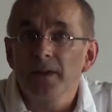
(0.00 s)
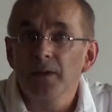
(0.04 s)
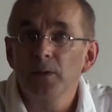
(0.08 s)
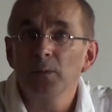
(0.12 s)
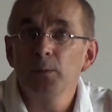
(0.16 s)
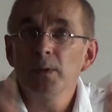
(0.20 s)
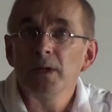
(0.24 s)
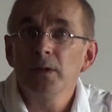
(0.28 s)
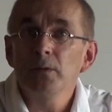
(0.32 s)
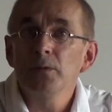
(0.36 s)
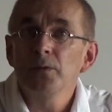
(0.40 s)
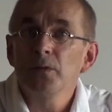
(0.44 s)

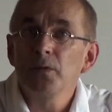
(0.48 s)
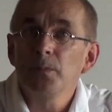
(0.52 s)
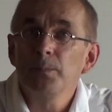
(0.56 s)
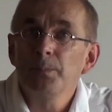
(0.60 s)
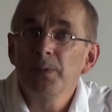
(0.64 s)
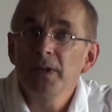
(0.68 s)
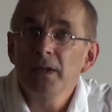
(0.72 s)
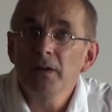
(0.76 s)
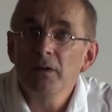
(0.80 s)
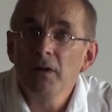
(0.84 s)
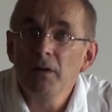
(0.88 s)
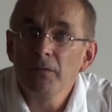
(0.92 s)
we could
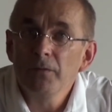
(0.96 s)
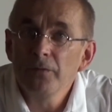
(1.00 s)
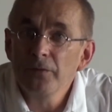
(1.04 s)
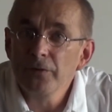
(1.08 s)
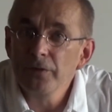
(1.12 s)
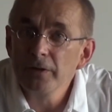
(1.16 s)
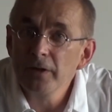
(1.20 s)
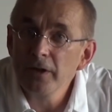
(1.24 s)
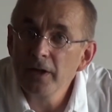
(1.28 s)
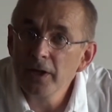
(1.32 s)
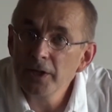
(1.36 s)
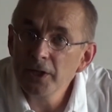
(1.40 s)
speak of
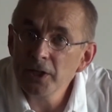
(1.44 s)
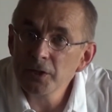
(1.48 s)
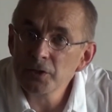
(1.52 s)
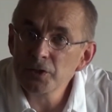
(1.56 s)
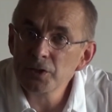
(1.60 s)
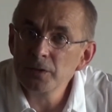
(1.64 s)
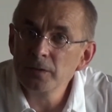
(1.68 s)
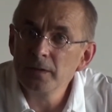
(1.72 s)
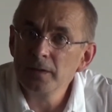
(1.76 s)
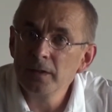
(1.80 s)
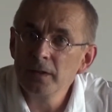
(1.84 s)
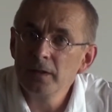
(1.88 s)

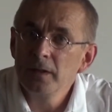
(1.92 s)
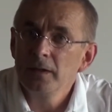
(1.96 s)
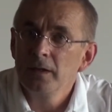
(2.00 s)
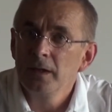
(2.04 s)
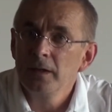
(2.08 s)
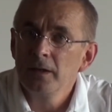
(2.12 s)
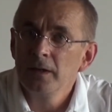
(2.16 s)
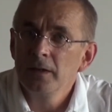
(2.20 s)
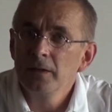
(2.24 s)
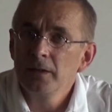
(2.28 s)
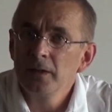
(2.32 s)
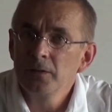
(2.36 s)

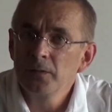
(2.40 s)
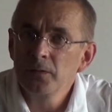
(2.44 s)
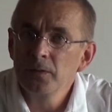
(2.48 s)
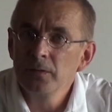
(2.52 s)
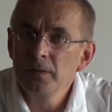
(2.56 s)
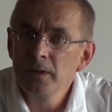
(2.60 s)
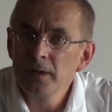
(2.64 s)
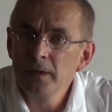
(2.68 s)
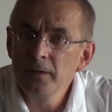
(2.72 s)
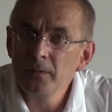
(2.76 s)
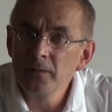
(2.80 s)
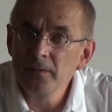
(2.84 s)

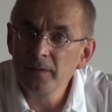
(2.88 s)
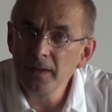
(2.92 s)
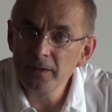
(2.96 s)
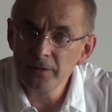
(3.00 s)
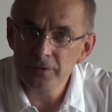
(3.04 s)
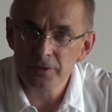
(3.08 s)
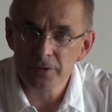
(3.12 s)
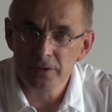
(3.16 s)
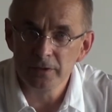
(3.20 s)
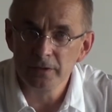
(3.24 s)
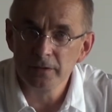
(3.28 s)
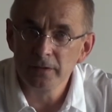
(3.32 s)

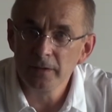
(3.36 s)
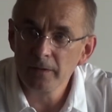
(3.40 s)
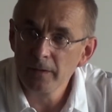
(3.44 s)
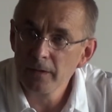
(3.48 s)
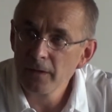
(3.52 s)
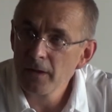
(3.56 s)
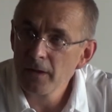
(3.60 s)
nationalization